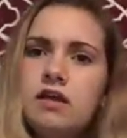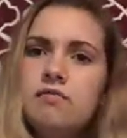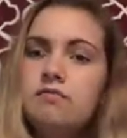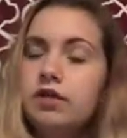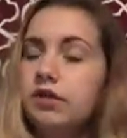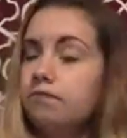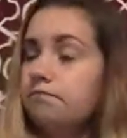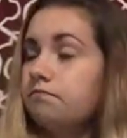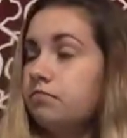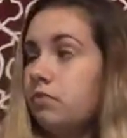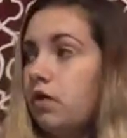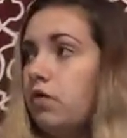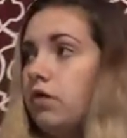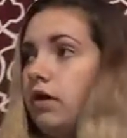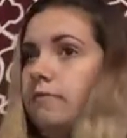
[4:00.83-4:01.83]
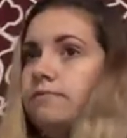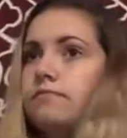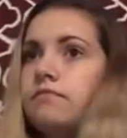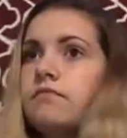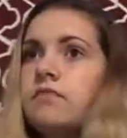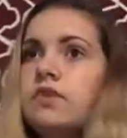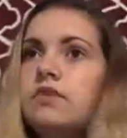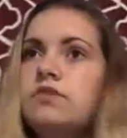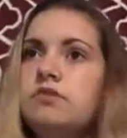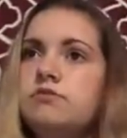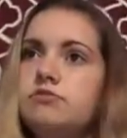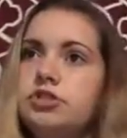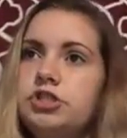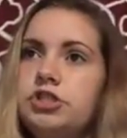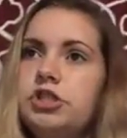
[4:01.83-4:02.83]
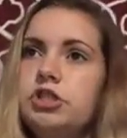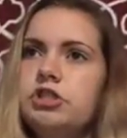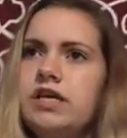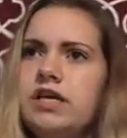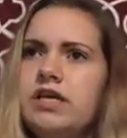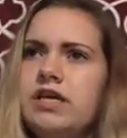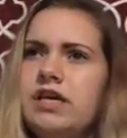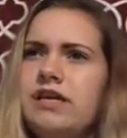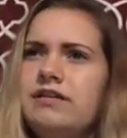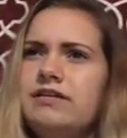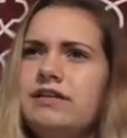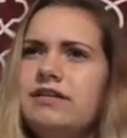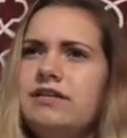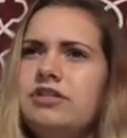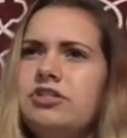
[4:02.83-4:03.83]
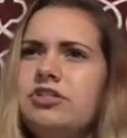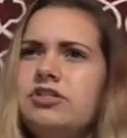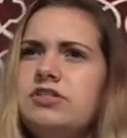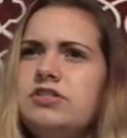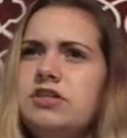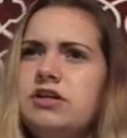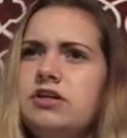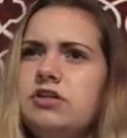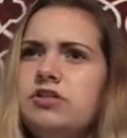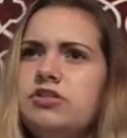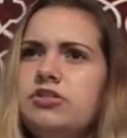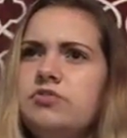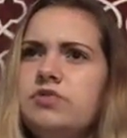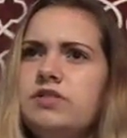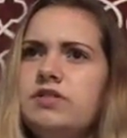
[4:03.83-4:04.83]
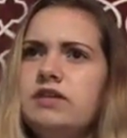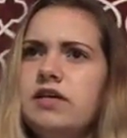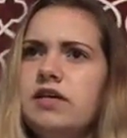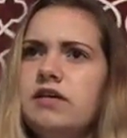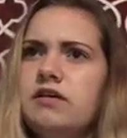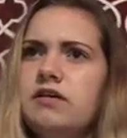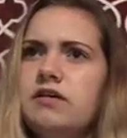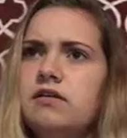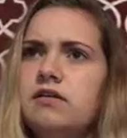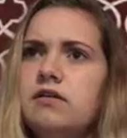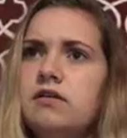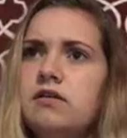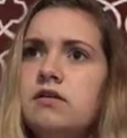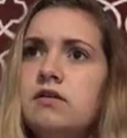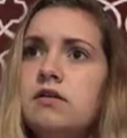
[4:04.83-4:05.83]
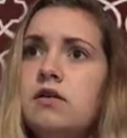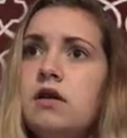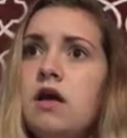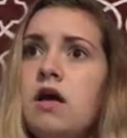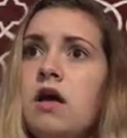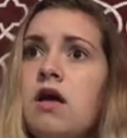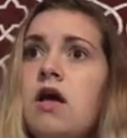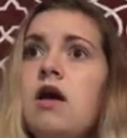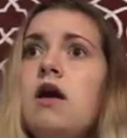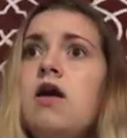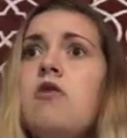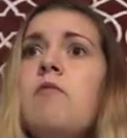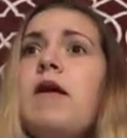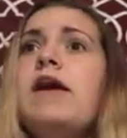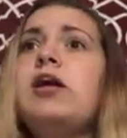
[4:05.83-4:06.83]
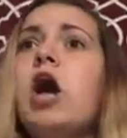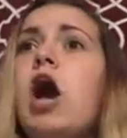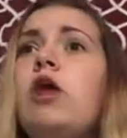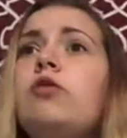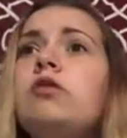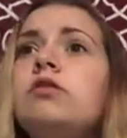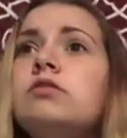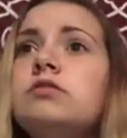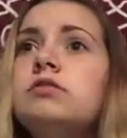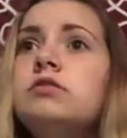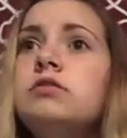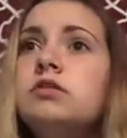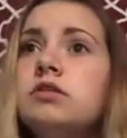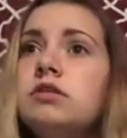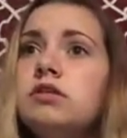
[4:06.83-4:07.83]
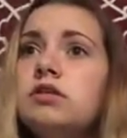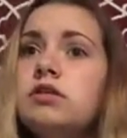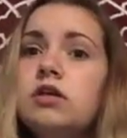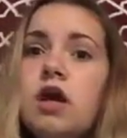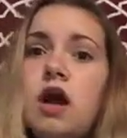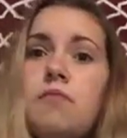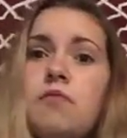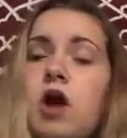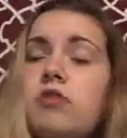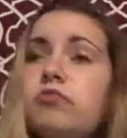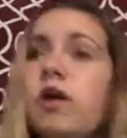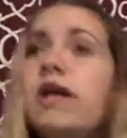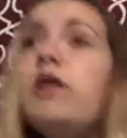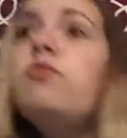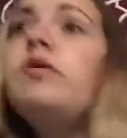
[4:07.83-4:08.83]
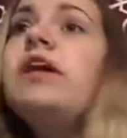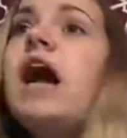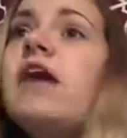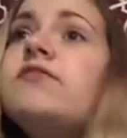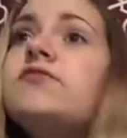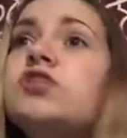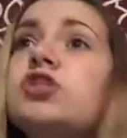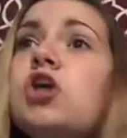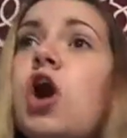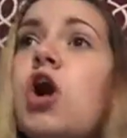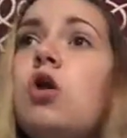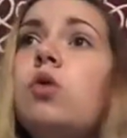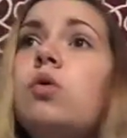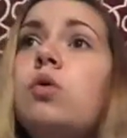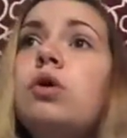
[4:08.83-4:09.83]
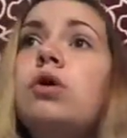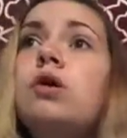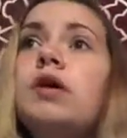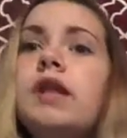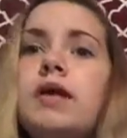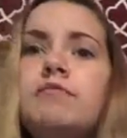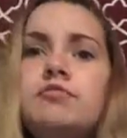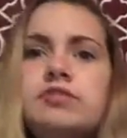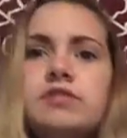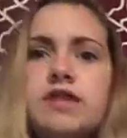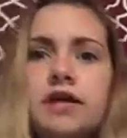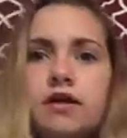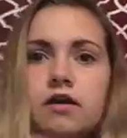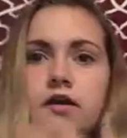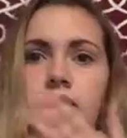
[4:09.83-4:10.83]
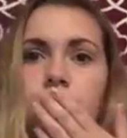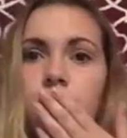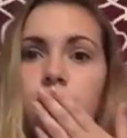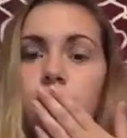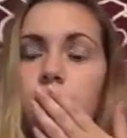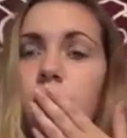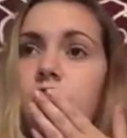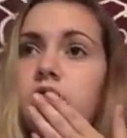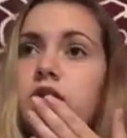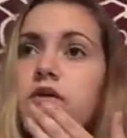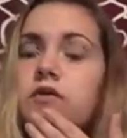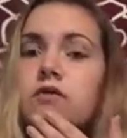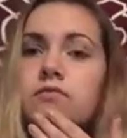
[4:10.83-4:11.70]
I'm like, okay. So she looked at it again, and then she was like, oh my god, come on, Raina, we have to go. And I'm just like, what